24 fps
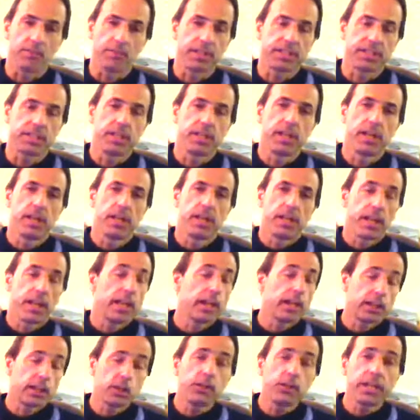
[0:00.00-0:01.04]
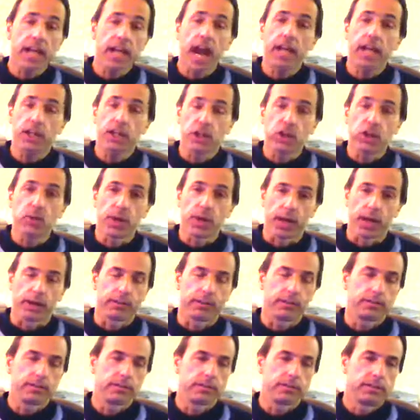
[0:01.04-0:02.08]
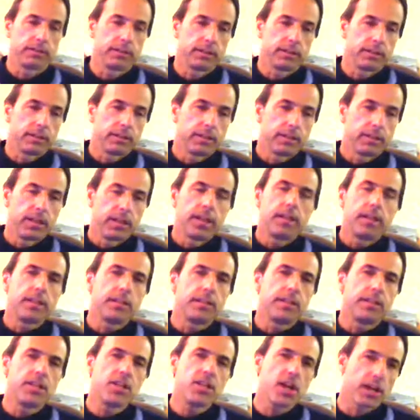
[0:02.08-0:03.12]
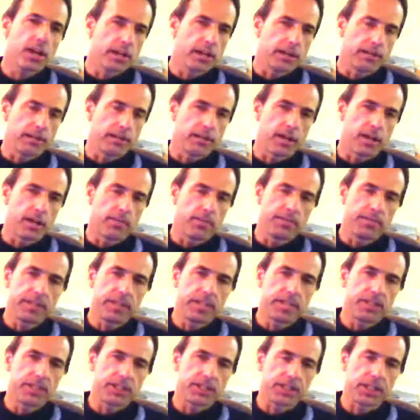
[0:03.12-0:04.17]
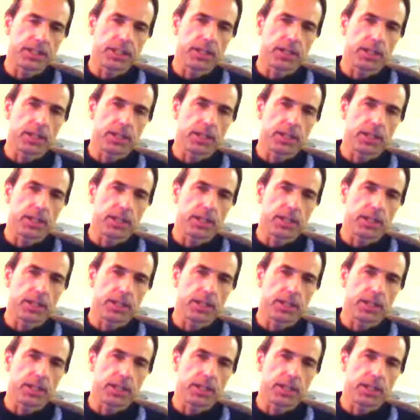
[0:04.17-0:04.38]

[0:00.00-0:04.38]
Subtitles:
of it, including IQ Air, none of these